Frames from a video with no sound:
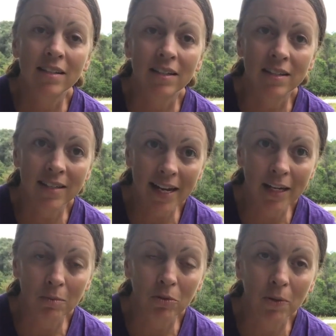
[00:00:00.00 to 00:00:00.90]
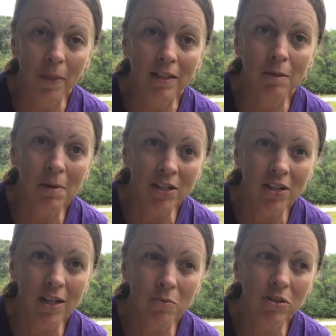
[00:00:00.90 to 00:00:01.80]
sustainable,
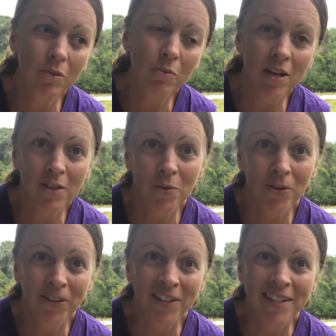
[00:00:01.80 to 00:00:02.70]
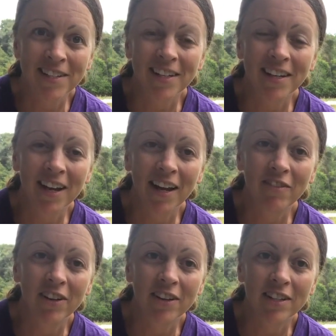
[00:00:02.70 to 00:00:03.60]
especially with the way the world is at
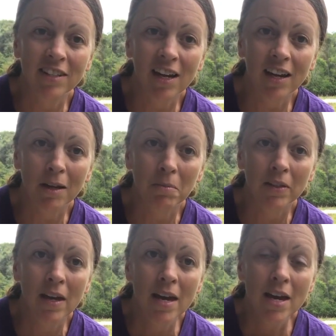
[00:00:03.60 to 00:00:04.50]
various times.